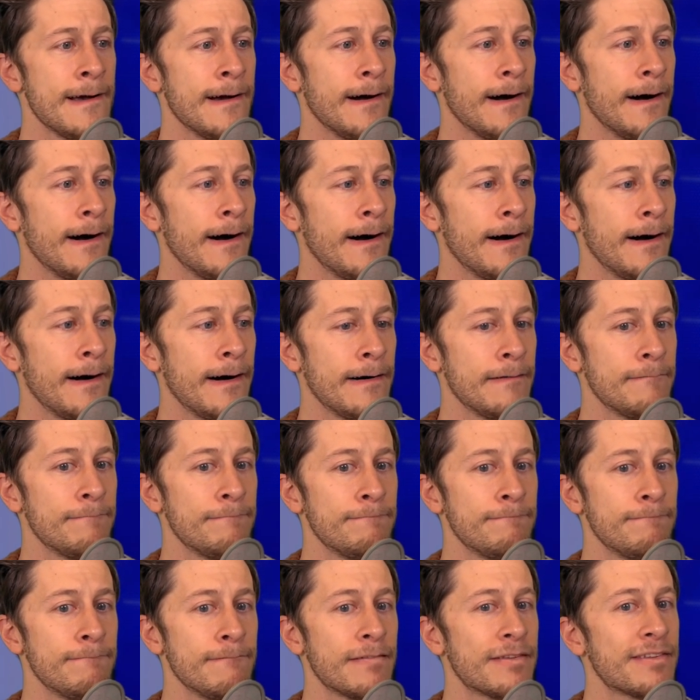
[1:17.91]

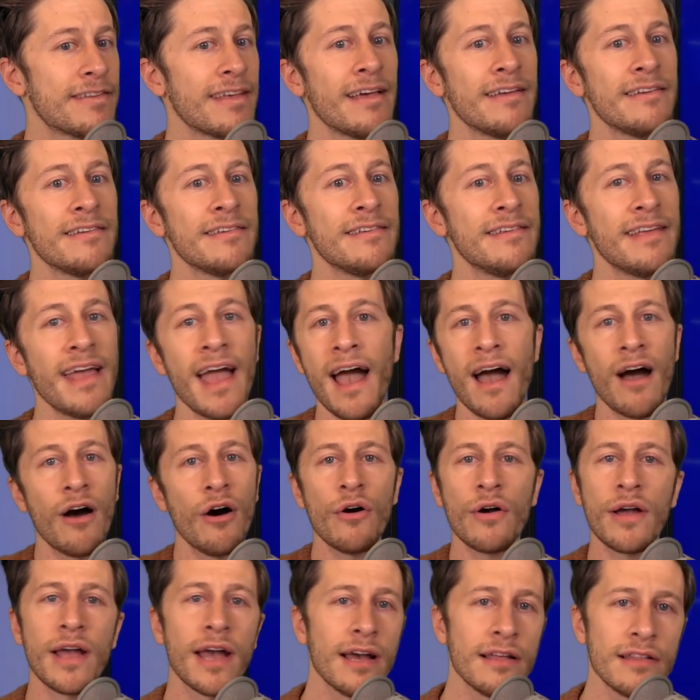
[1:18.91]
um, says, yeah,
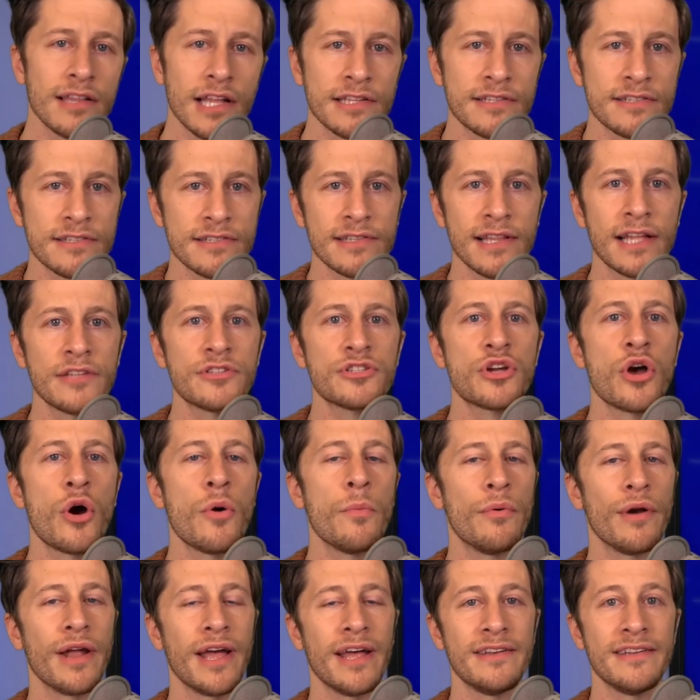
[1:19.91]
okay, let's let's go,
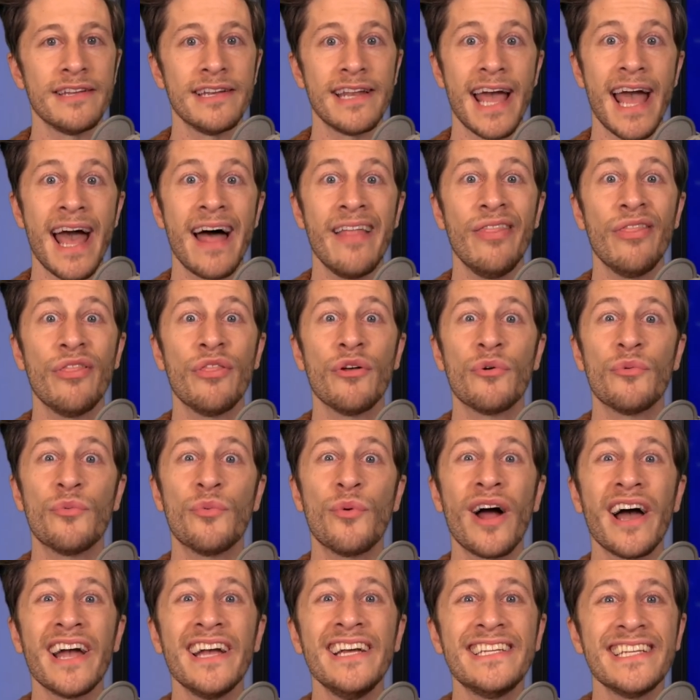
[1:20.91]
Brandon. And the
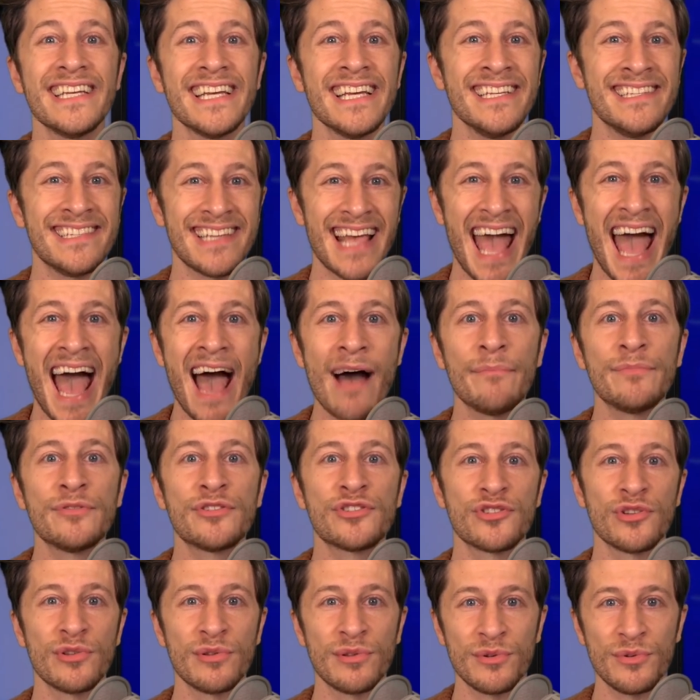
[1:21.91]
right is
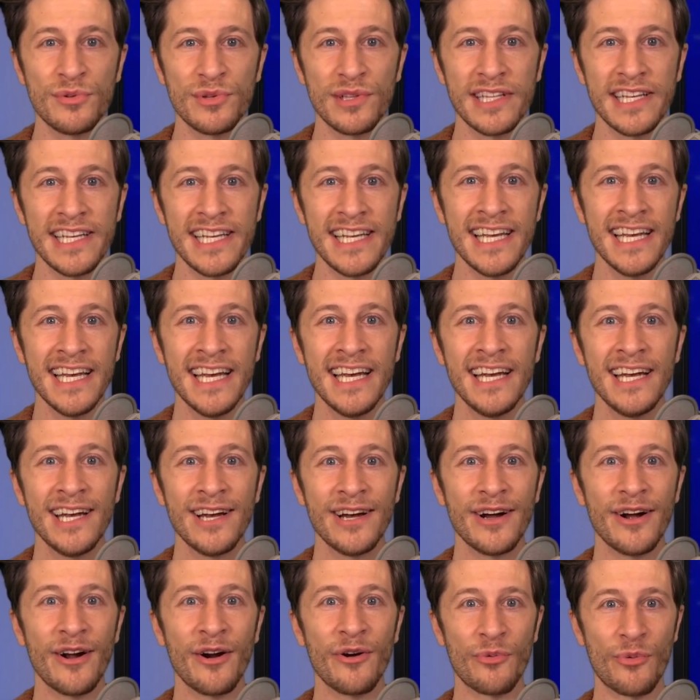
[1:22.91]
absolutely
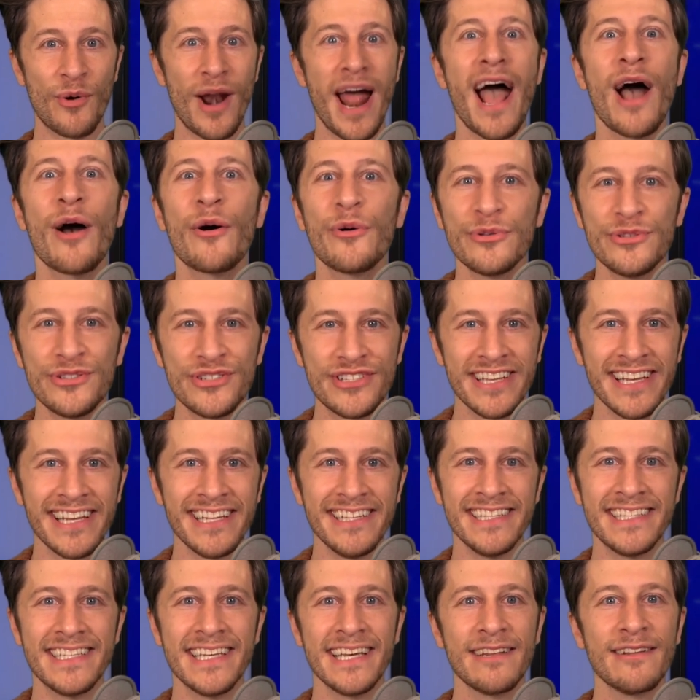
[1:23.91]
aroused
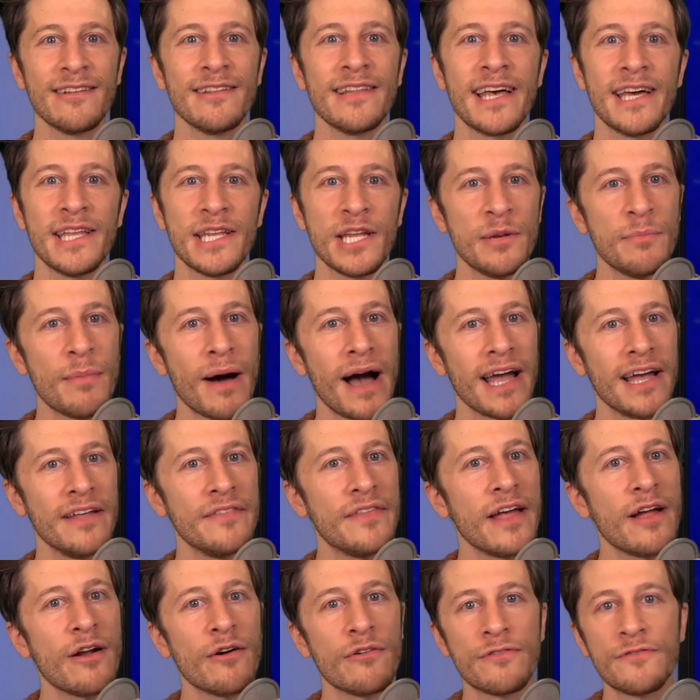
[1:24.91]
and titillated by it.
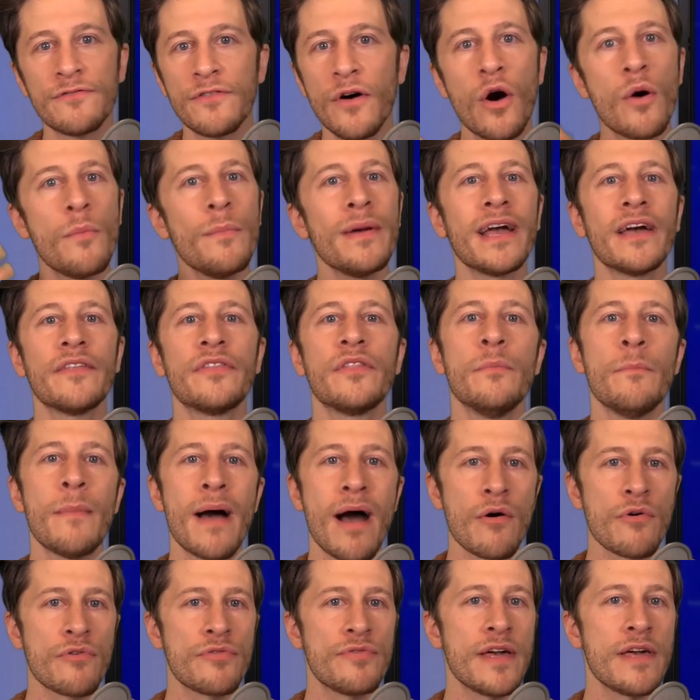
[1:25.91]
They are foaming at the
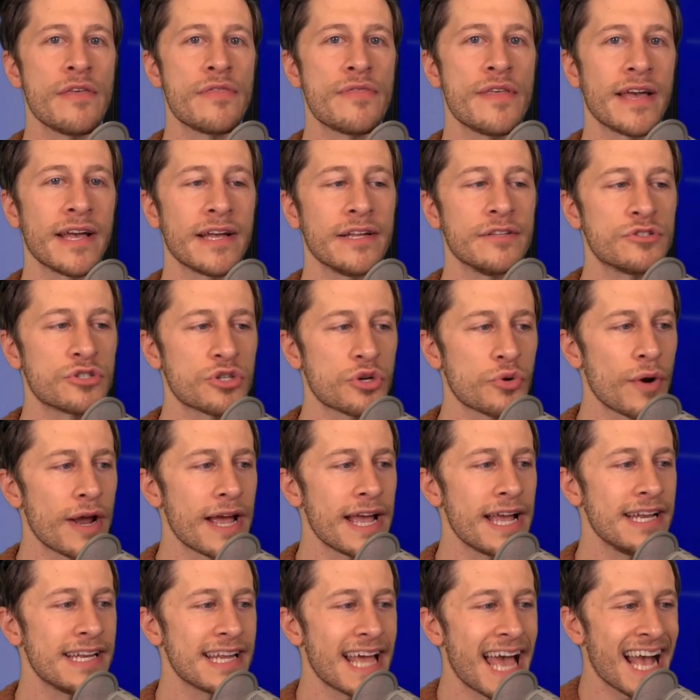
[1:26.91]
mouth. They think it's
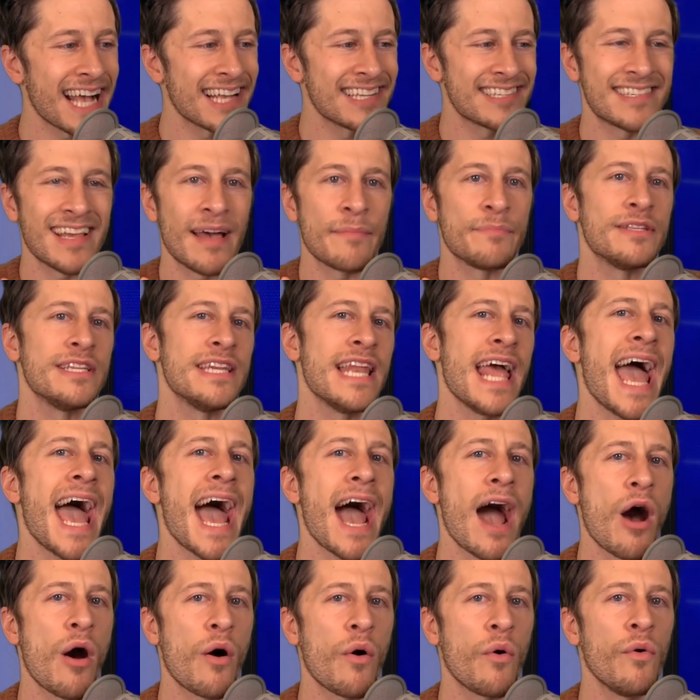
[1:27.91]
great, except
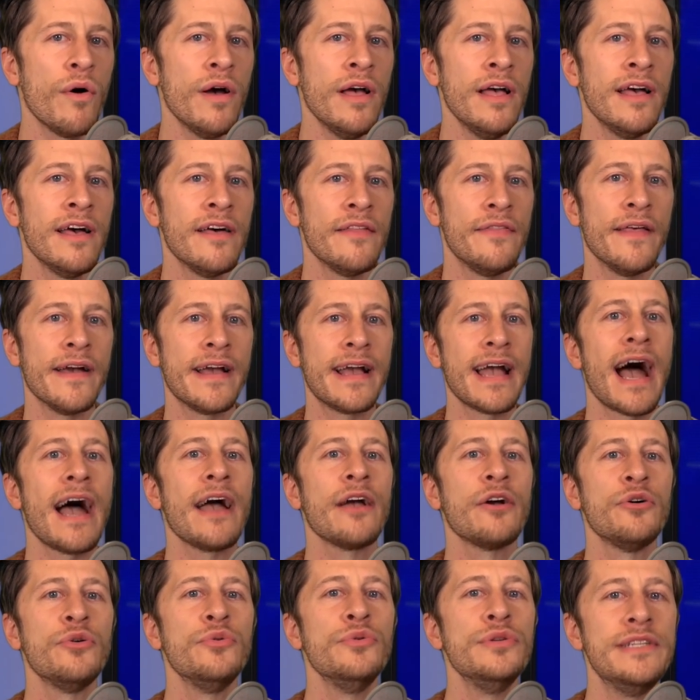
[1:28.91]
now the
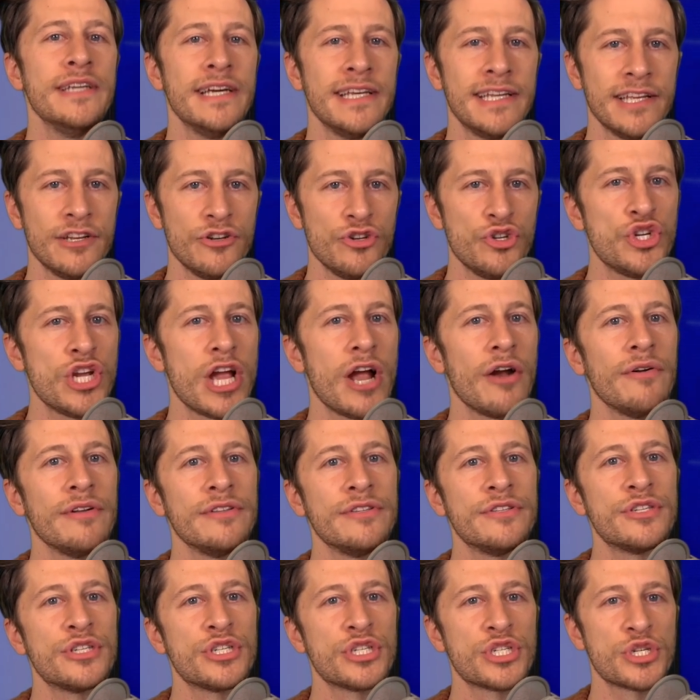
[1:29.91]
guy who did it,
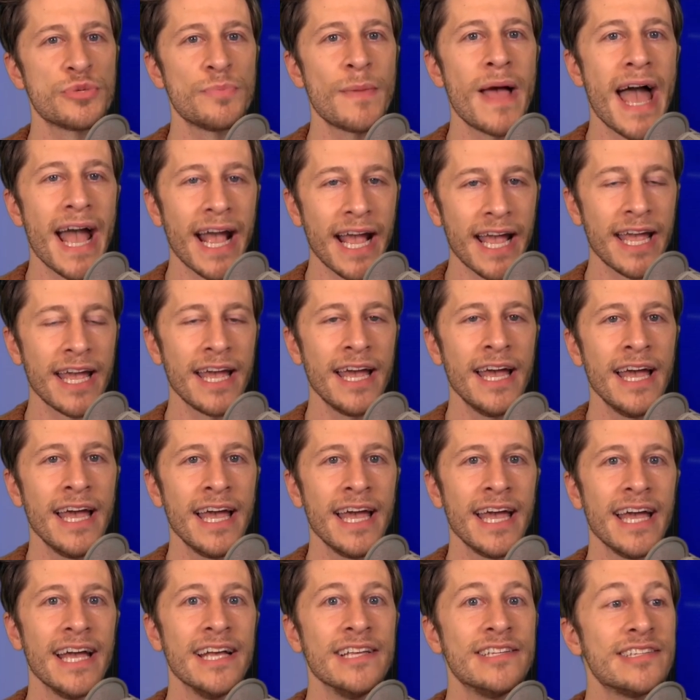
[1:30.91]
Jared Schmeck,
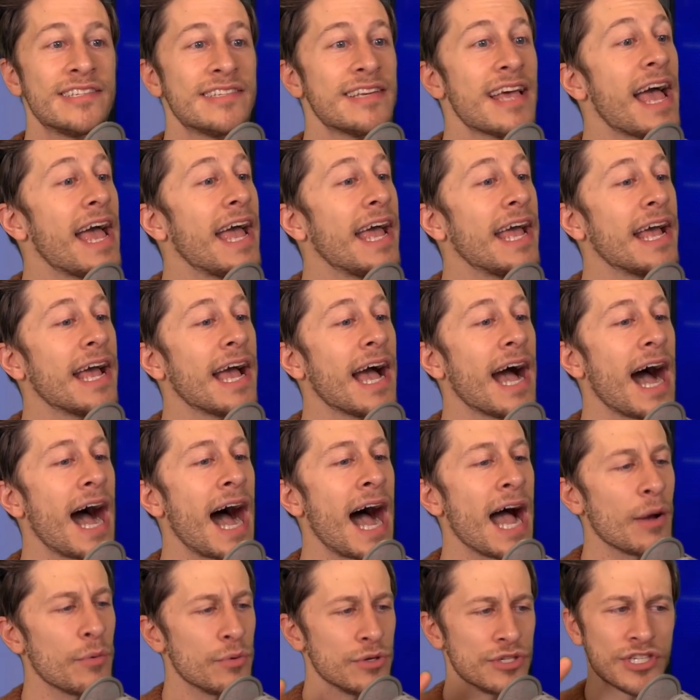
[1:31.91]
is saying,
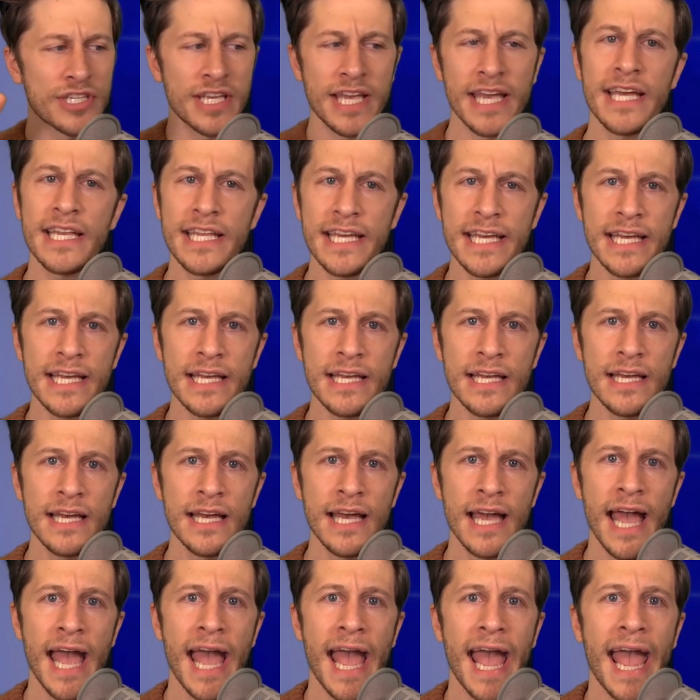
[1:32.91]
I was kidding
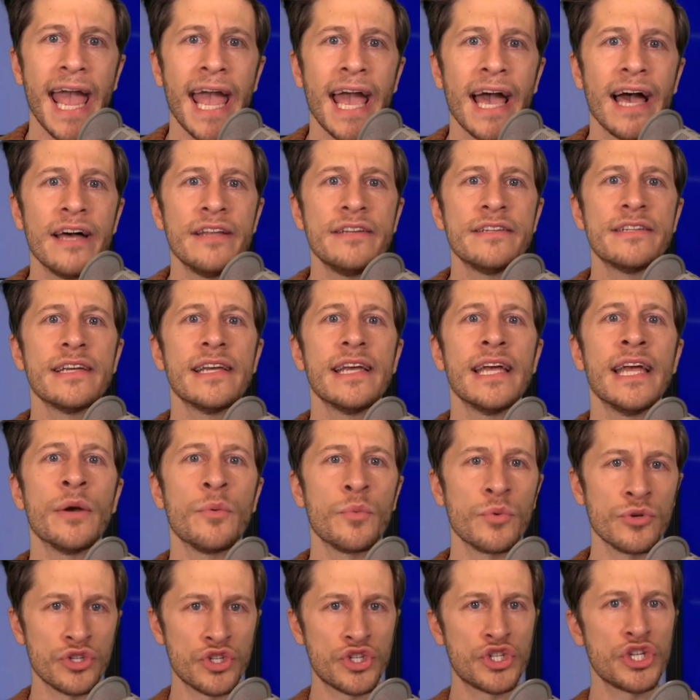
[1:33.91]
and
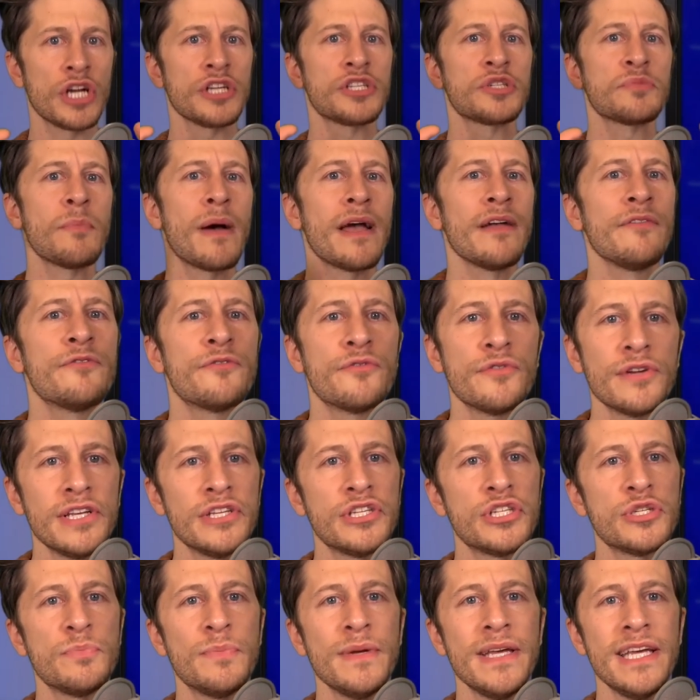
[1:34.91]
it was just my free
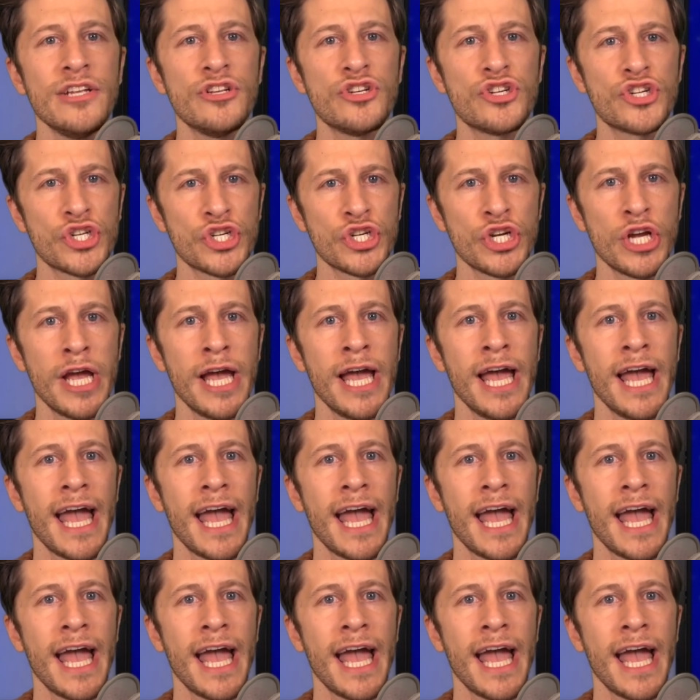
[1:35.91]
speech.